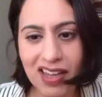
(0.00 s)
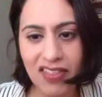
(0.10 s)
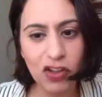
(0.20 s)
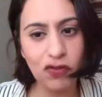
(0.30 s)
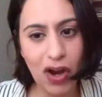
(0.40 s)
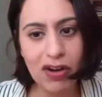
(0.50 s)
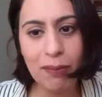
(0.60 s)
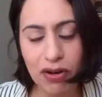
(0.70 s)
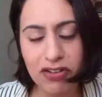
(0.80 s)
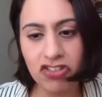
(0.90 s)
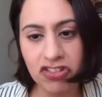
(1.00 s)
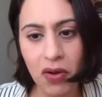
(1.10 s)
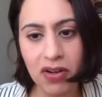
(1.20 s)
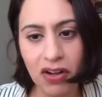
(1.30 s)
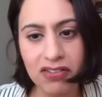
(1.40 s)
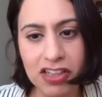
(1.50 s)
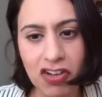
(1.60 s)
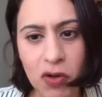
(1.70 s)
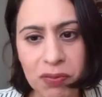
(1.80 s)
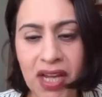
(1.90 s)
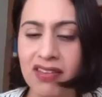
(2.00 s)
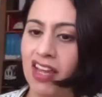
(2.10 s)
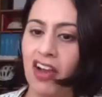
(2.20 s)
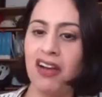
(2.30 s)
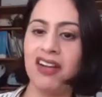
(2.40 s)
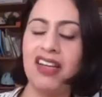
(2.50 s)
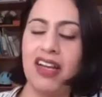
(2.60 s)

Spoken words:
this very British neo-Nazi group, yet they are